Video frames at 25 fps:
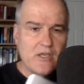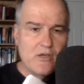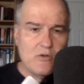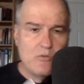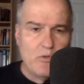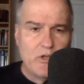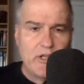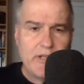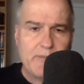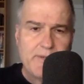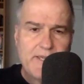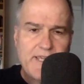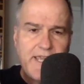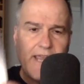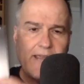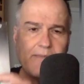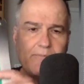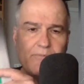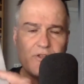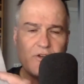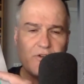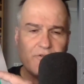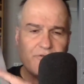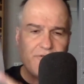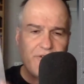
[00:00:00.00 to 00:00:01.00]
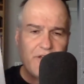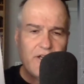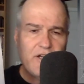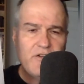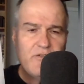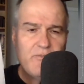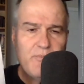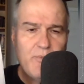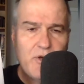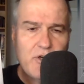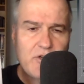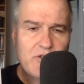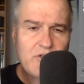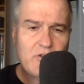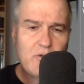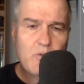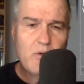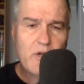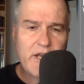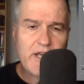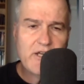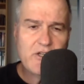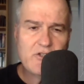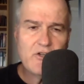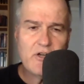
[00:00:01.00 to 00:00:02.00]
really became the definitive book. So
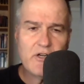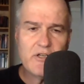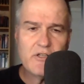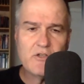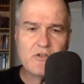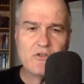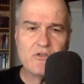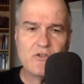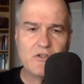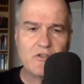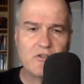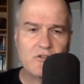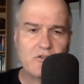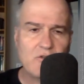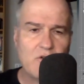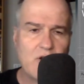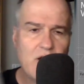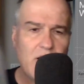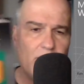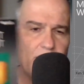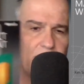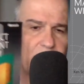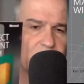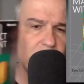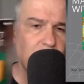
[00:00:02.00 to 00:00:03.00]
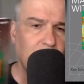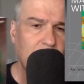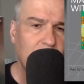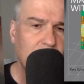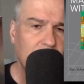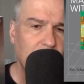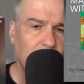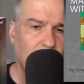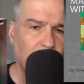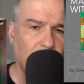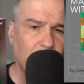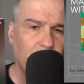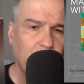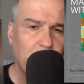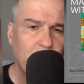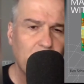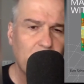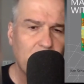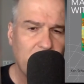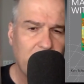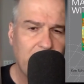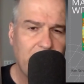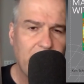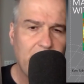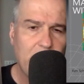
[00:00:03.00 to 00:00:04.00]
when I started using Scrum, this was the, the
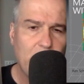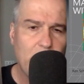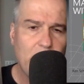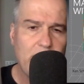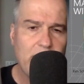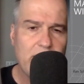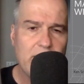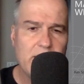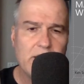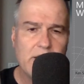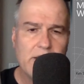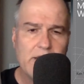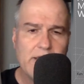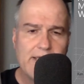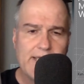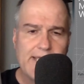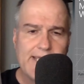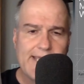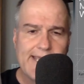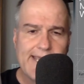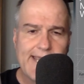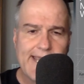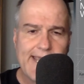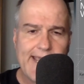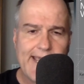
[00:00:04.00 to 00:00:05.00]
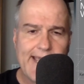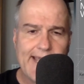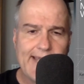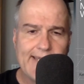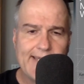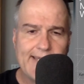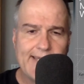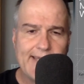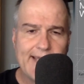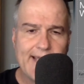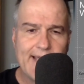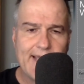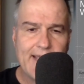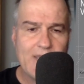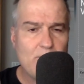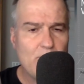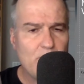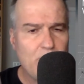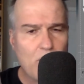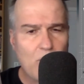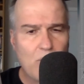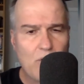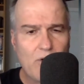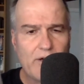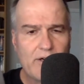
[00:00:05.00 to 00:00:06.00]
book that I read. And uh,
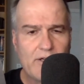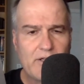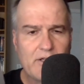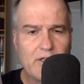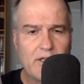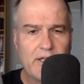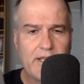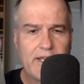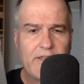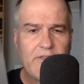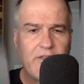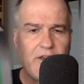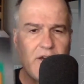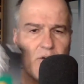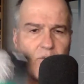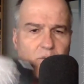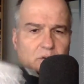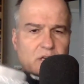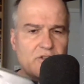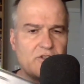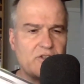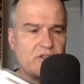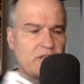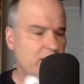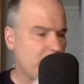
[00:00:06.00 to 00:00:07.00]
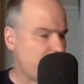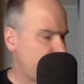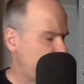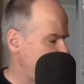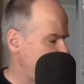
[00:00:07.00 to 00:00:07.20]
importantly, there was uh,